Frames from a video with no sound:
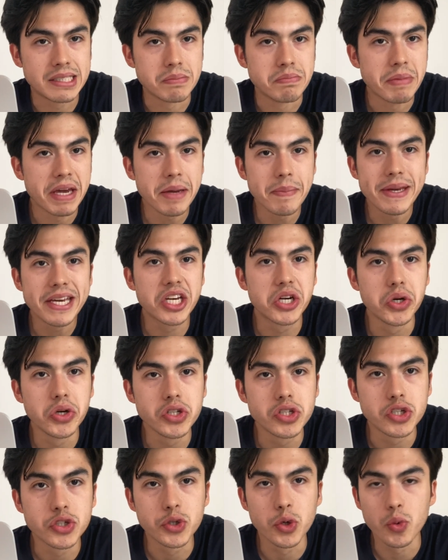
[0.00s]
maybe good
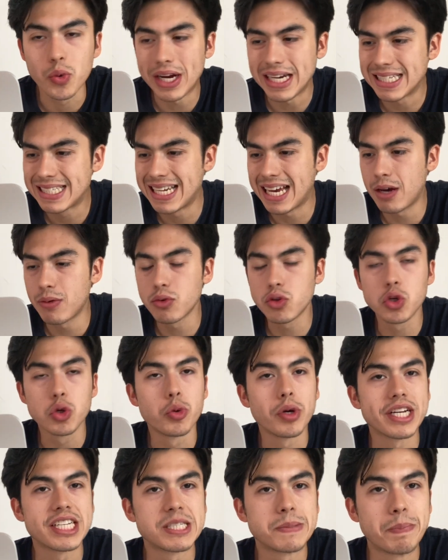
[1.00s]
to write down your
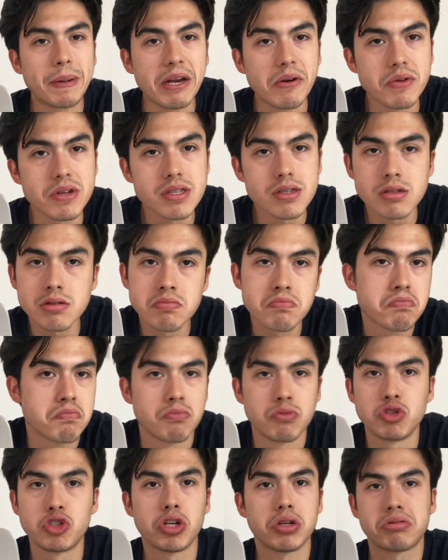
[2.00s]
experience,
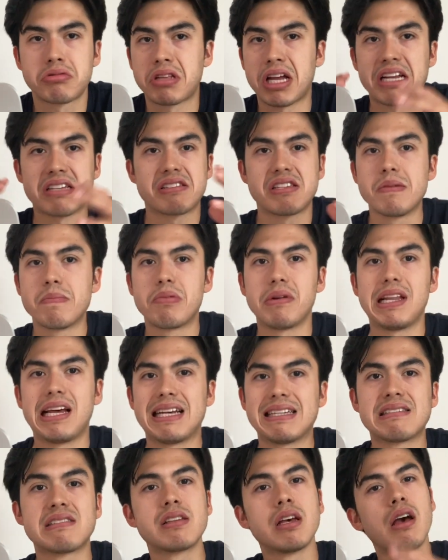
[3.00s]
just as simple
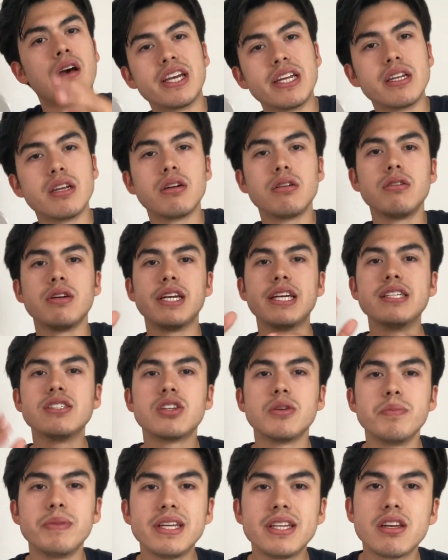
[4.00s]
as beginner,
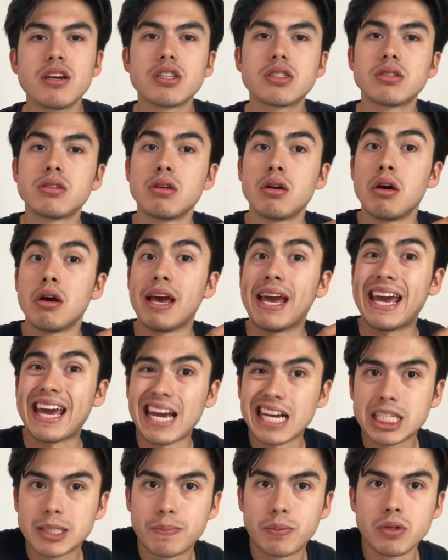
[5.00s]
intermediate,
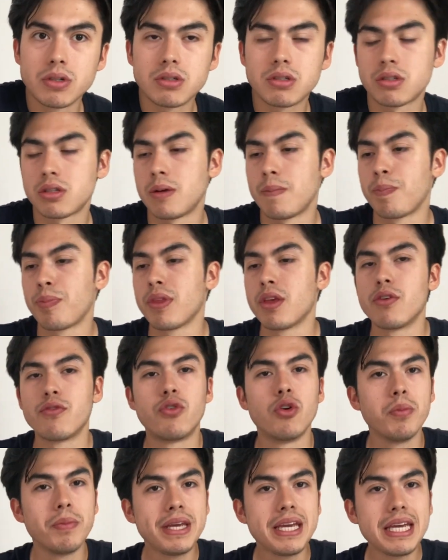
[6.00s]
expert.
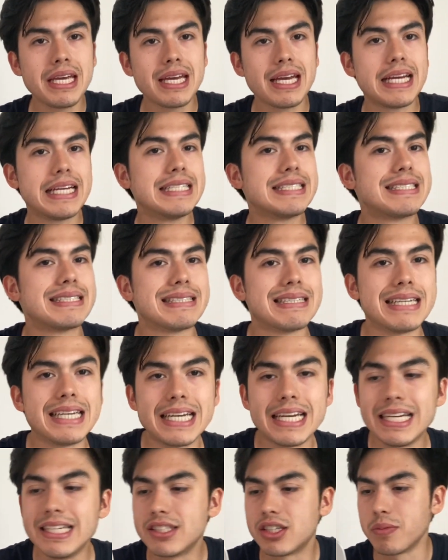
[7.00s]
For me, it's
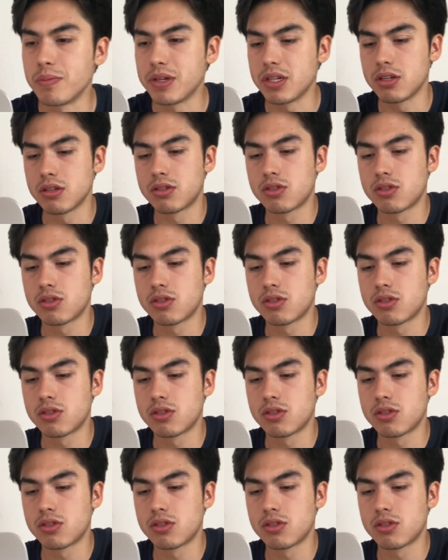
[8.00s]
intermediate.